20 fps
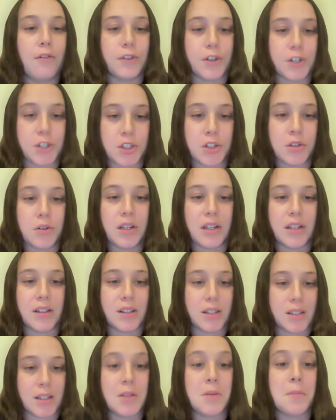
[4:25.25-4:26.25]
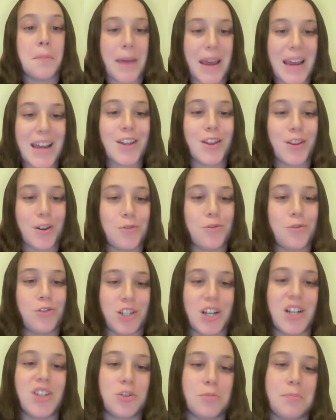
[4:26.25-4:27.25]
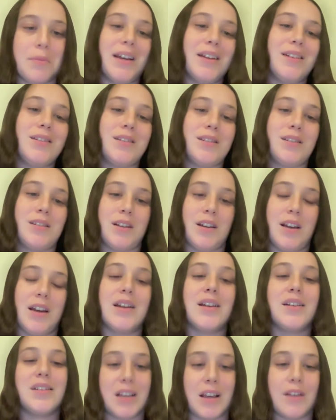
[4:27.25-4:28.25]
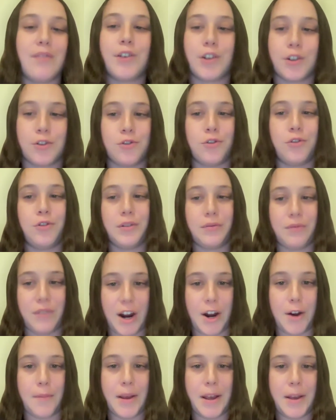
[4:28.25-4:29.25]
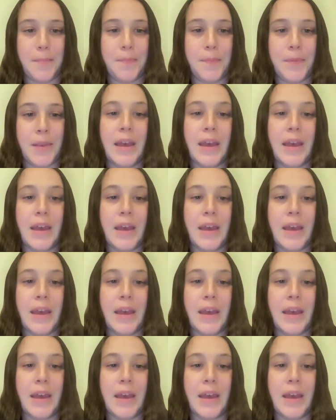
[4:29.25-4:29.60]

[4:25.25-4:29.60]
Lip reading: for students to make those judgments in a safe, controlled environment.